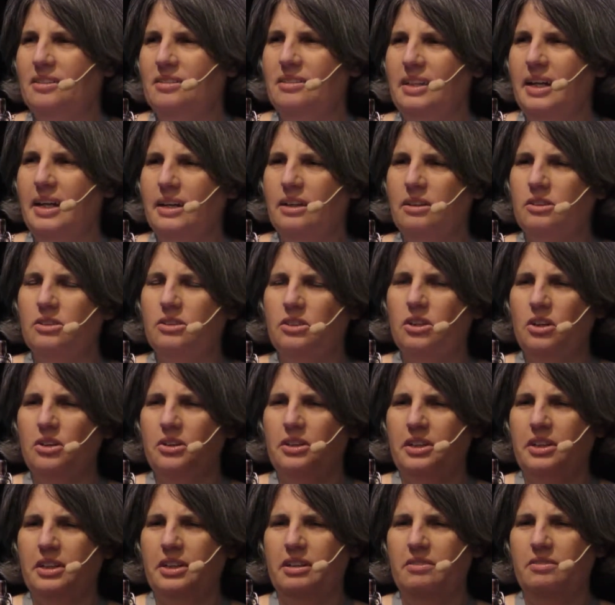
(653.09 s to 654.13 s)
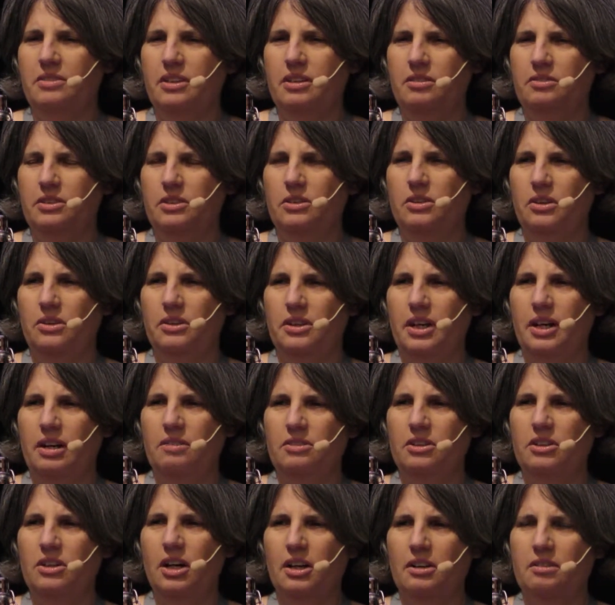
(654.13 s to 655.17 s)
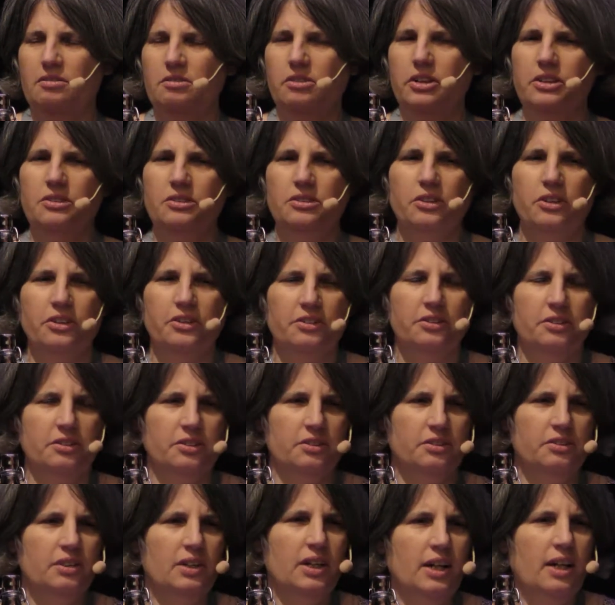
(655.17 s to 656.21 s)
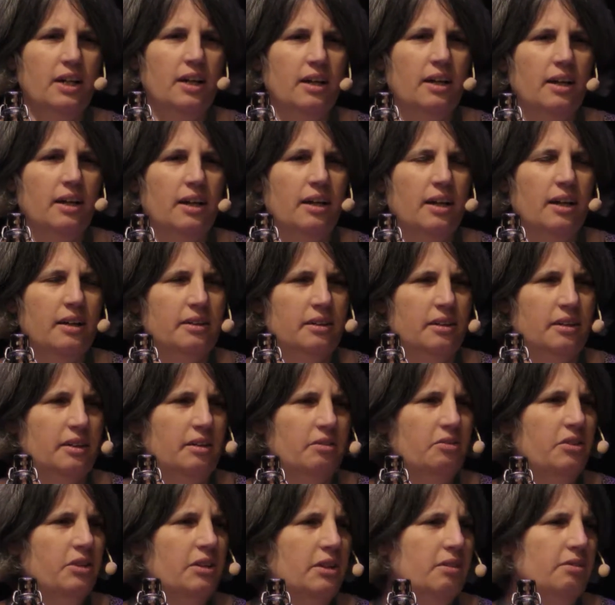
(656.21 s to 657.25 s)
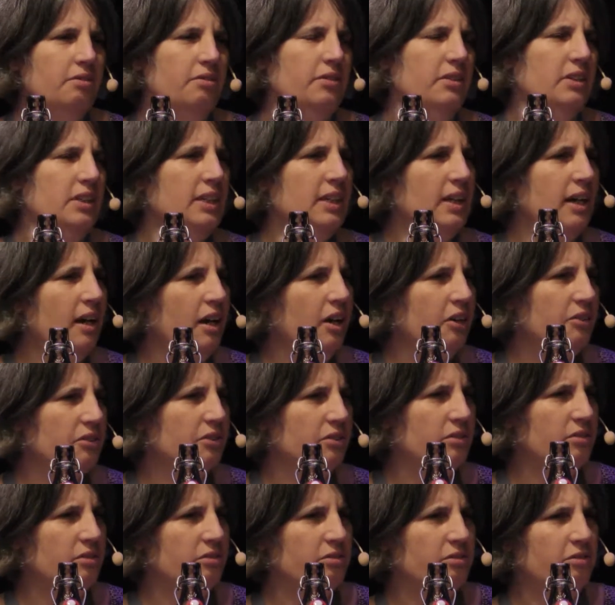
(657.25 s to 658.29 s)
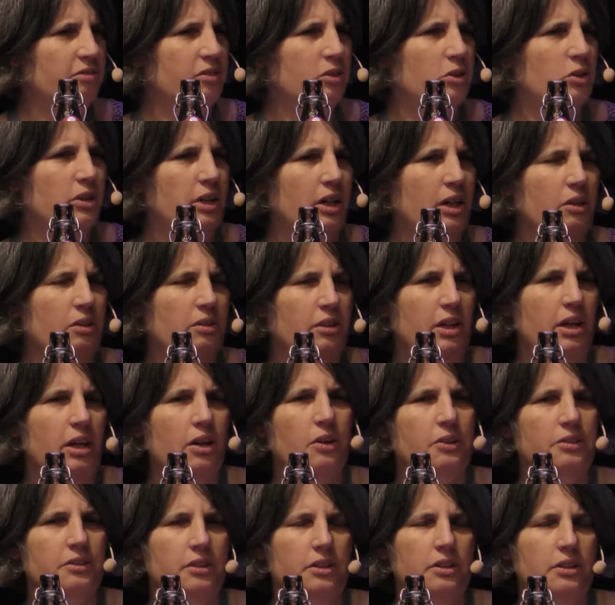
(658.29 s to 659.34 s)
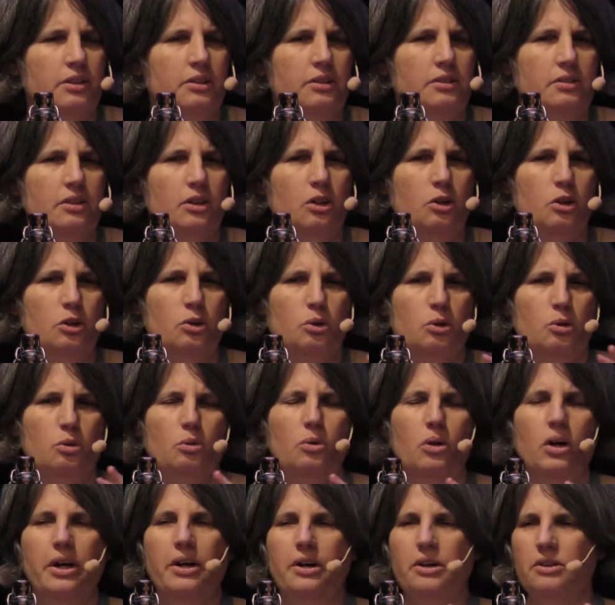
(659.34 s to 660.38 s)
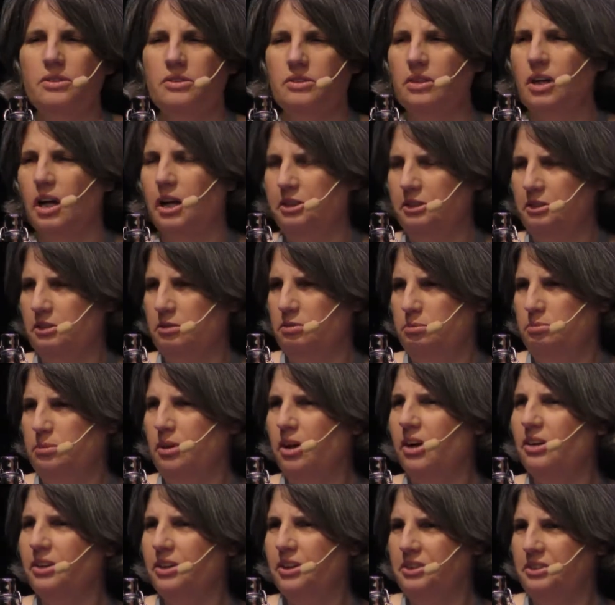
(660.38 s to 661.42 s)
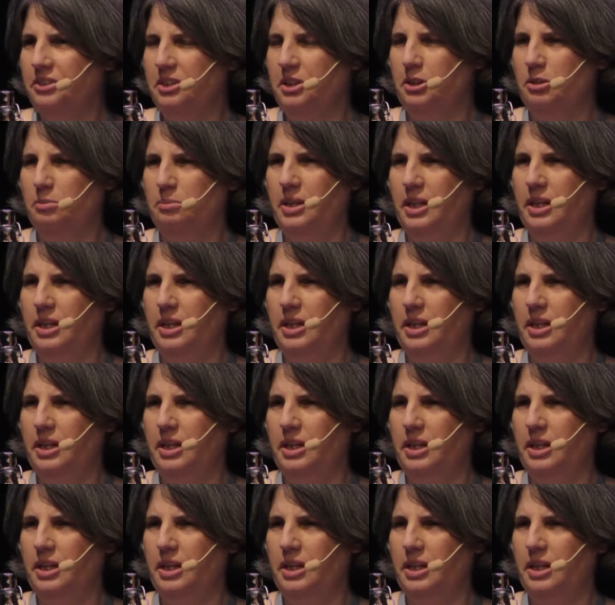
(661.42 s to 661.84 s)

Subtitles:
saying, look, even if you don't have a lot of resources, and even if, yes, food, health, housing, and so on requires lots of policy